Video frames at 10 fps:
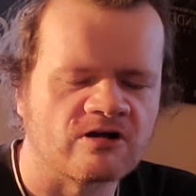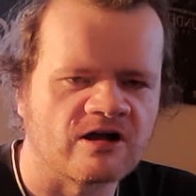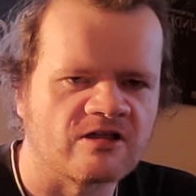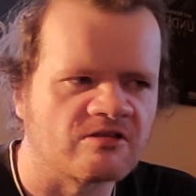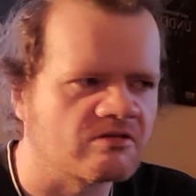
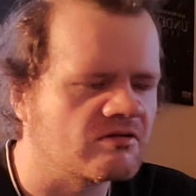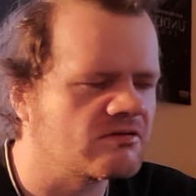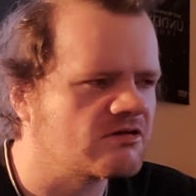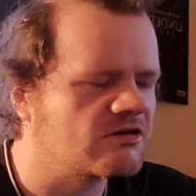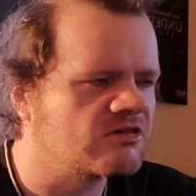I
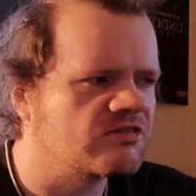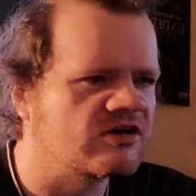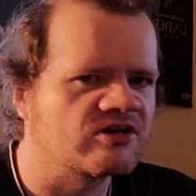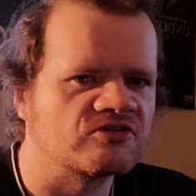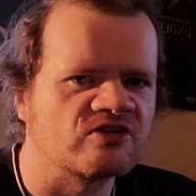
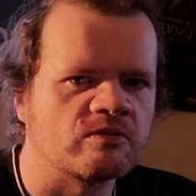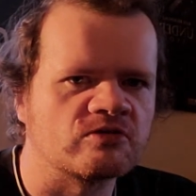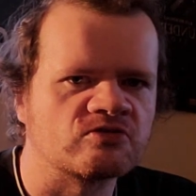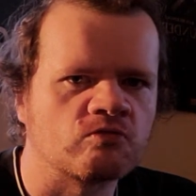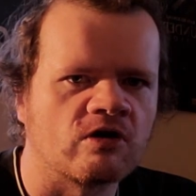think his name
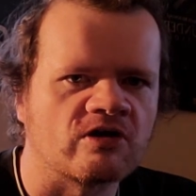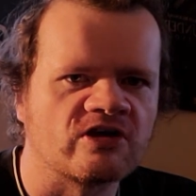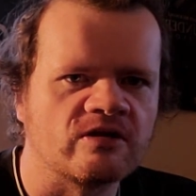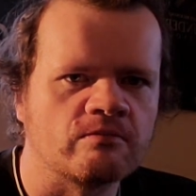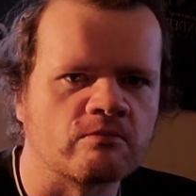was
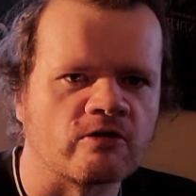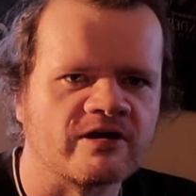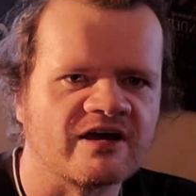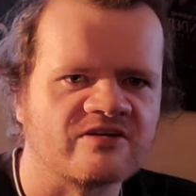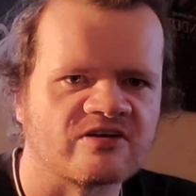Joaquin
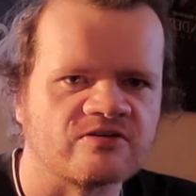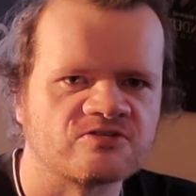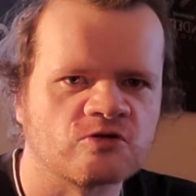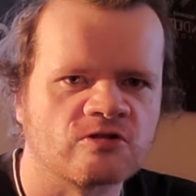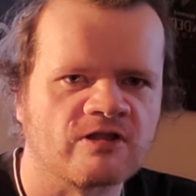Murrieta.
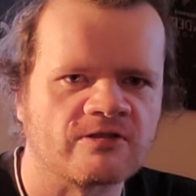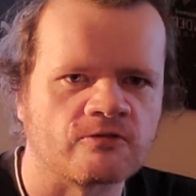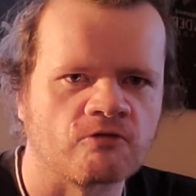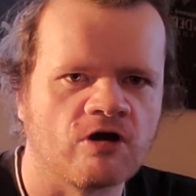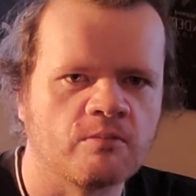He's sort of like
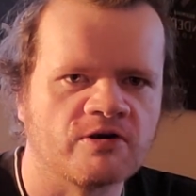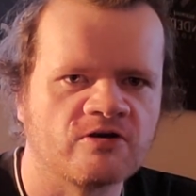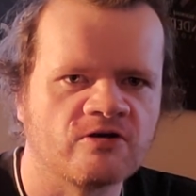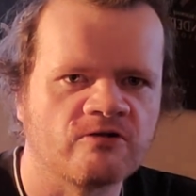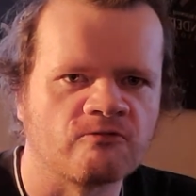the Robin
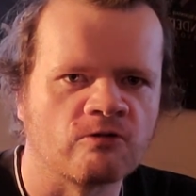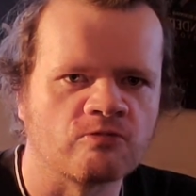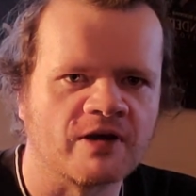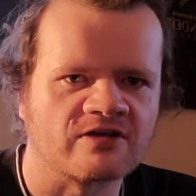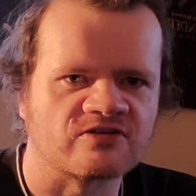Hood of
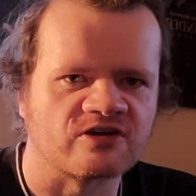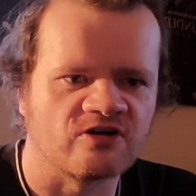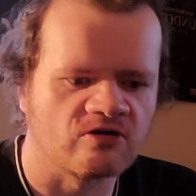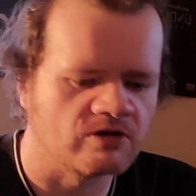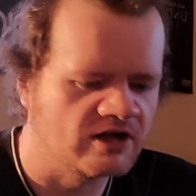Old
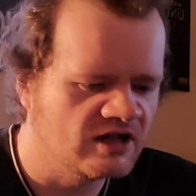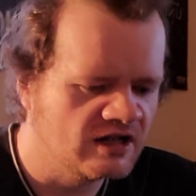Mexico.